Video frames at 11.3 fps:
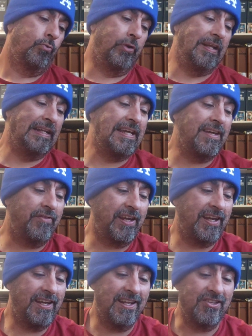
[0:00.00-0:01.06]

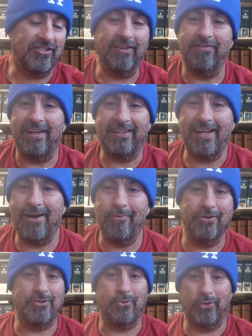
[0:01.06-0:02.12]
relieving and stuff like that
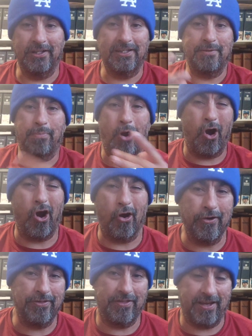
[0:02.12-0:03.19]
wasn't really
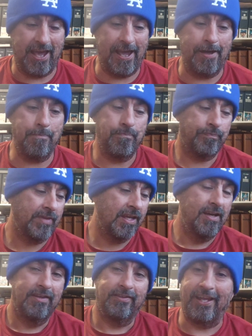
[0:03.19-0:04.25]
part of the game.
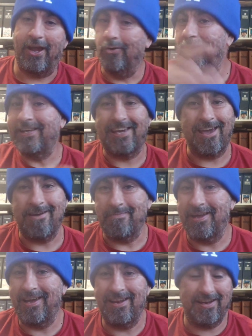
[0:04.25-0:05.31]
They only
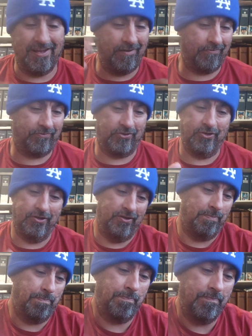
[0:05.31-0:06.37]
came in if
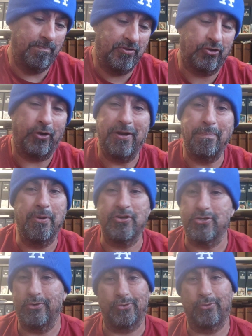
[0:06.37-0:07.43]
the starting
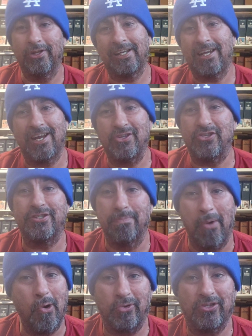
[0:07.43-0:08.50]
pitcher was really getting
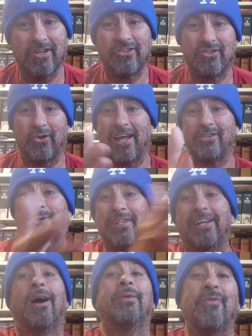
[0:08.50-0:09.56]
smoked. So that's why
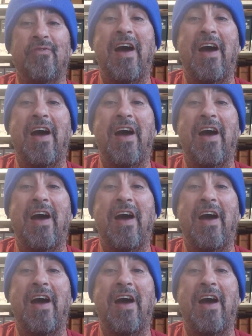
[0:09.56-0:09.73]
they called them